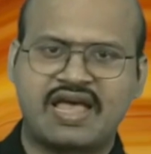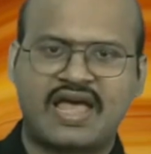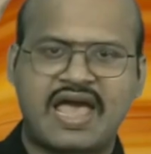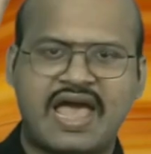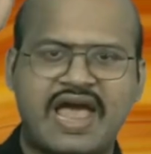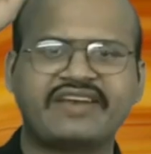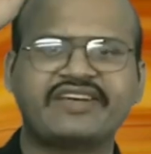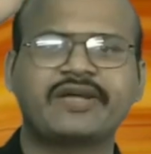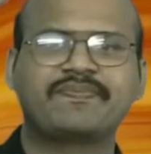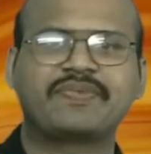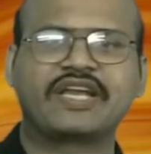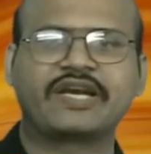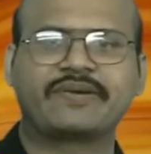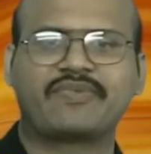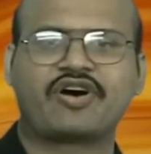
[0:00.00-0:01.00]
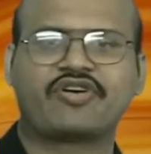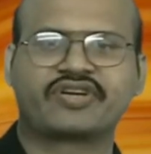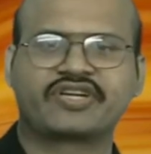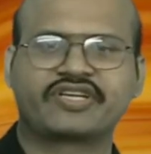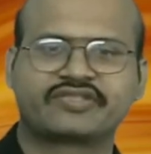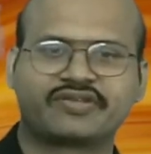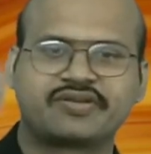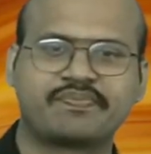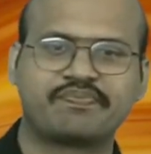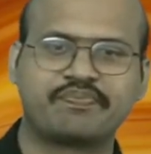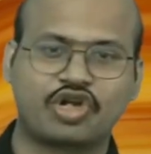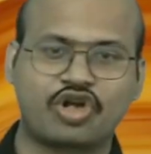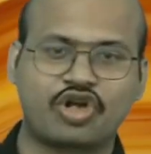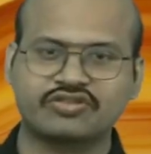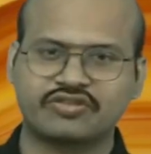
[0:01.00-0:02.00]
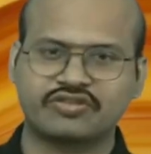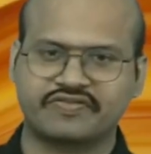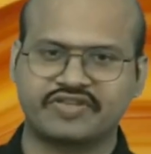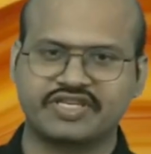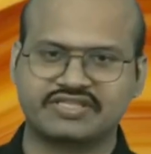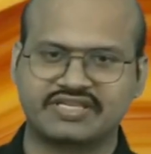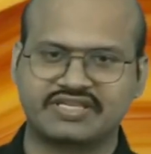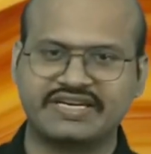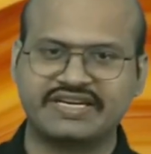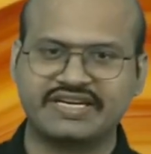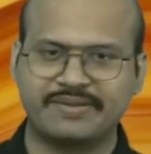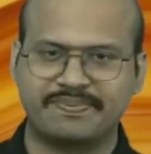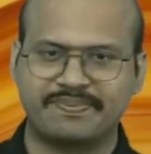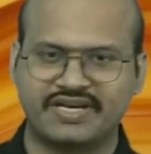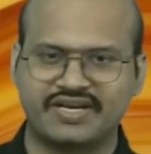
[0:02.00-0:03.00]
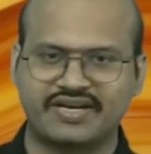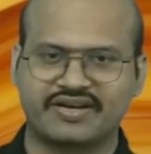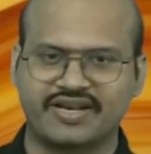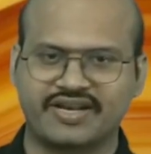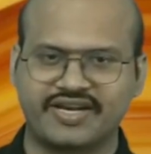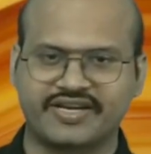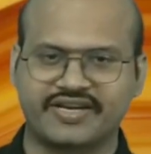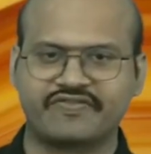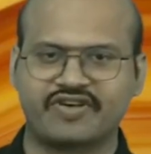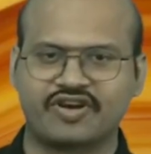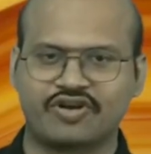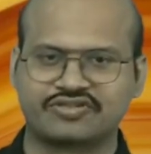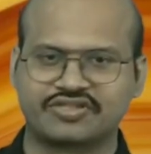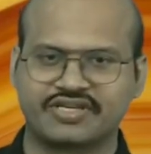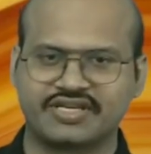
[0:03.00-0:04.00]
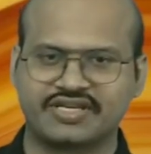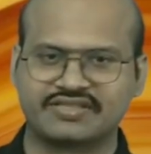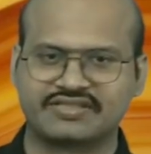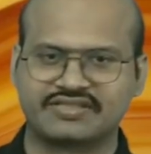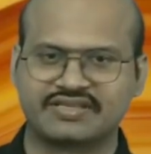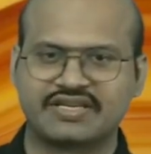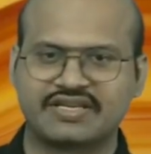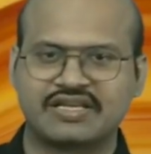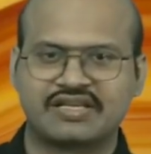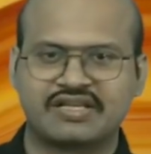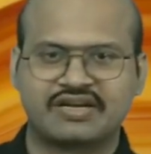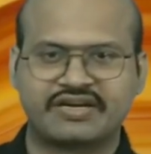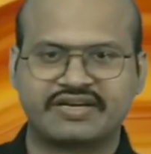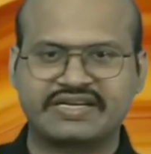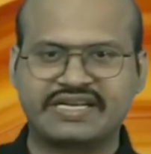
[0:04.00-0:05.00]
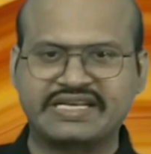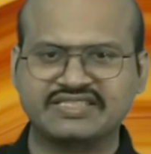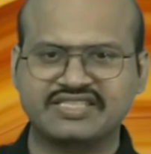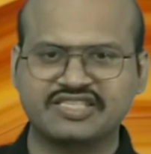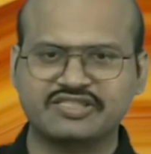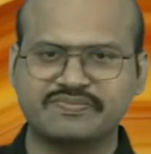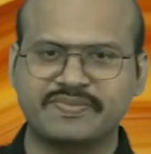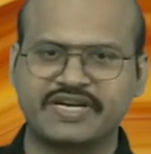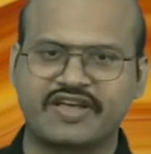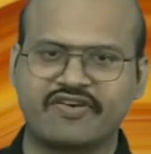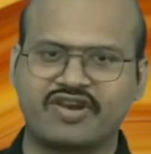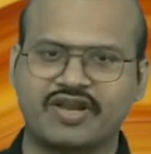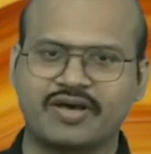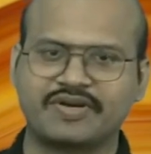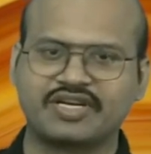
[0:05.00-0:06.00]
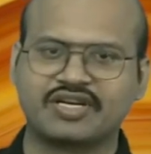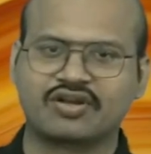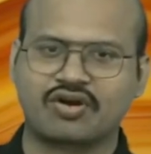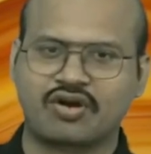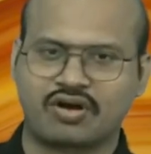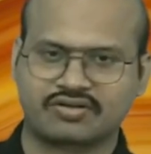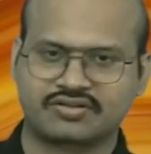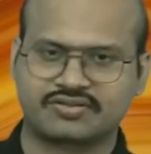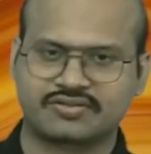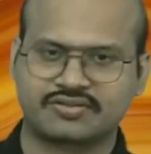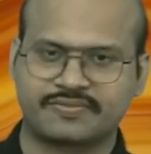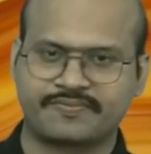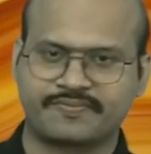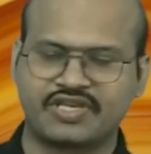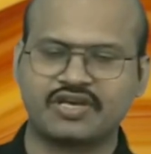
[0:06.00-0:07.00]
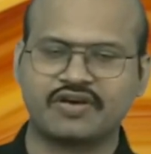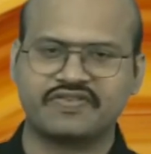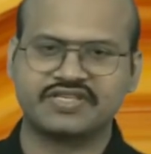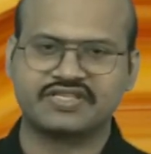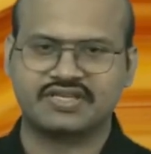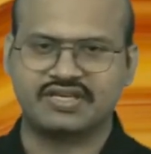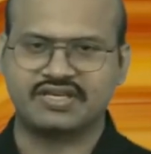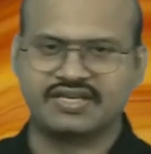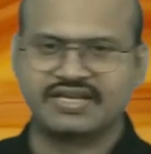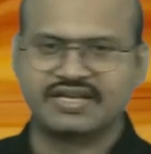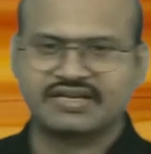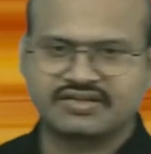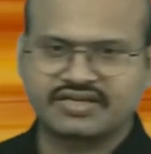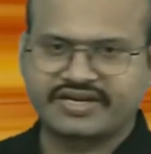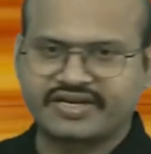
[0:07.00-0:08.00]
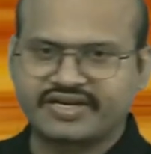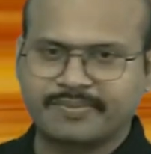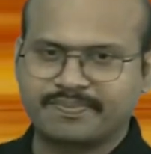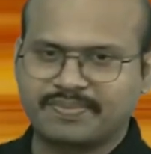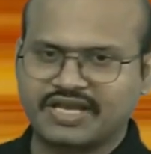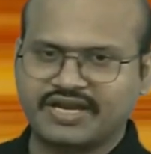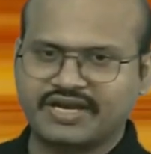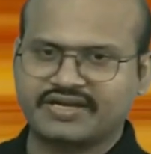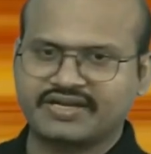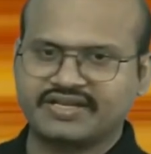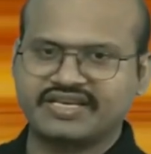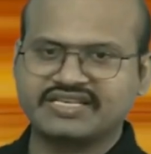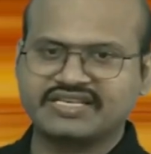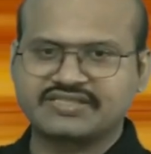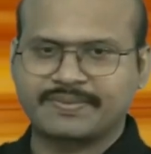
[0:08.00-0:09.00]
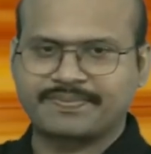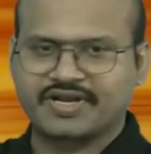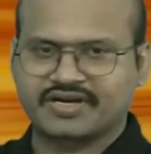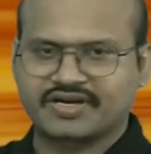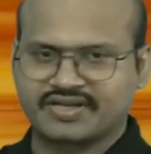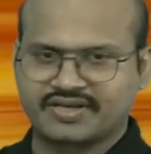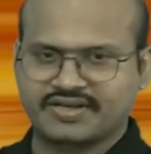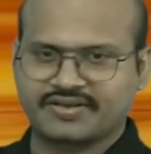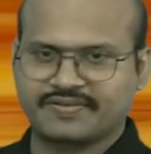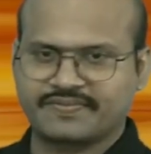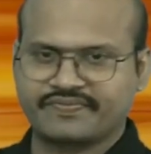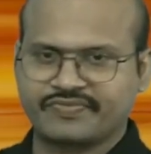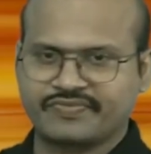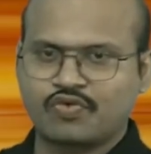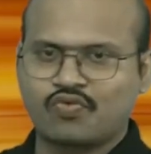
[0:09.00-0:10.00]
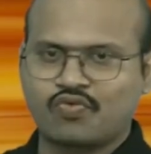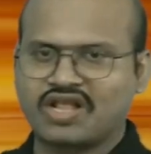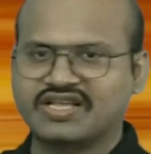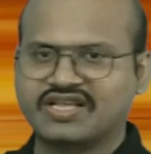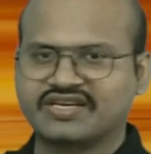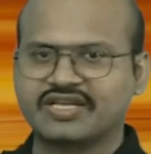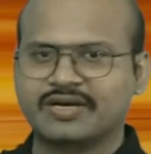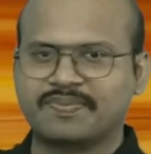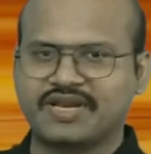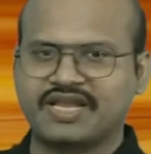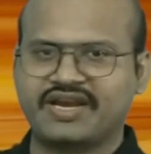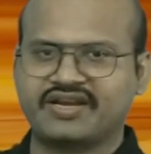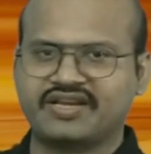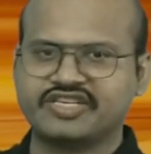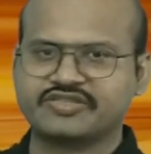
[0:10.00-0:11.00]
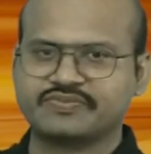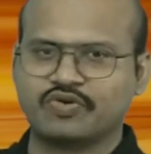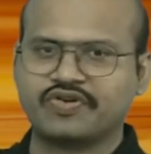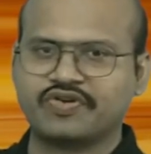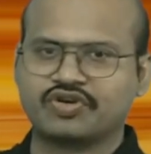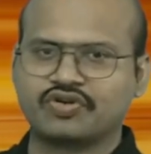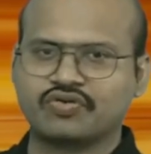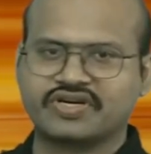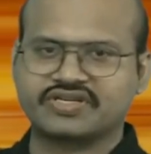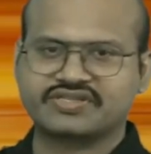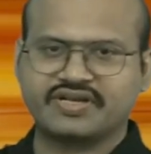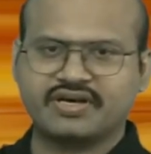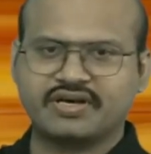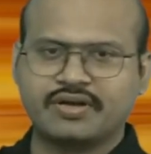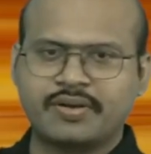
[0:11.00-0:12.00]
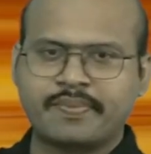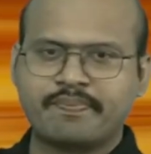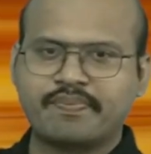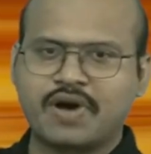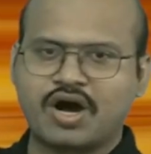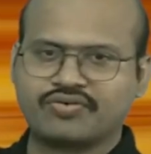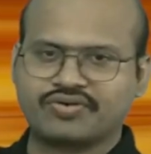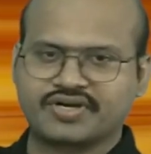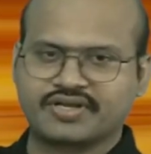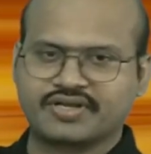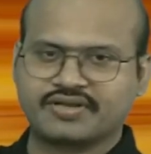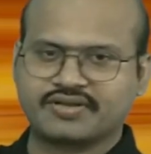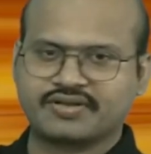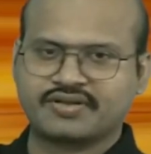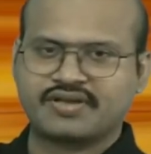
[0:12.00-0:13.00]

At the plate boundaries, because of this independent relative velocities, tensions may develop in the rocks. Here we see that the plate is subducting, while the other plate is moving towards the boundary.